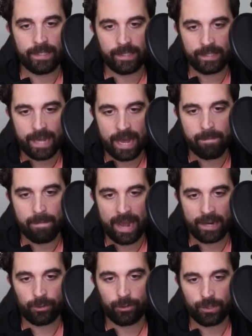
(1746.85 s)
set
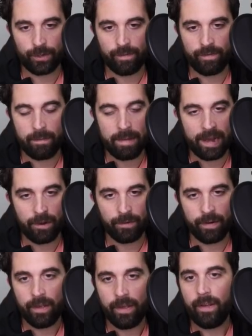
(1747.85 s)
max reserve amount,
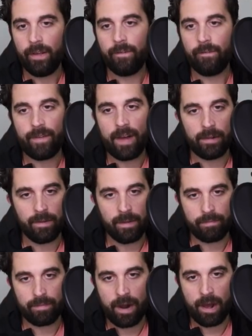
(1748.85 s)
follow the
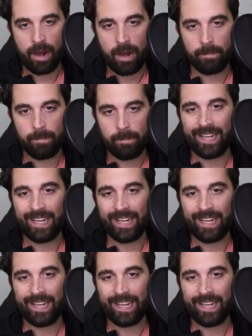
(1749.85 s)
prompts.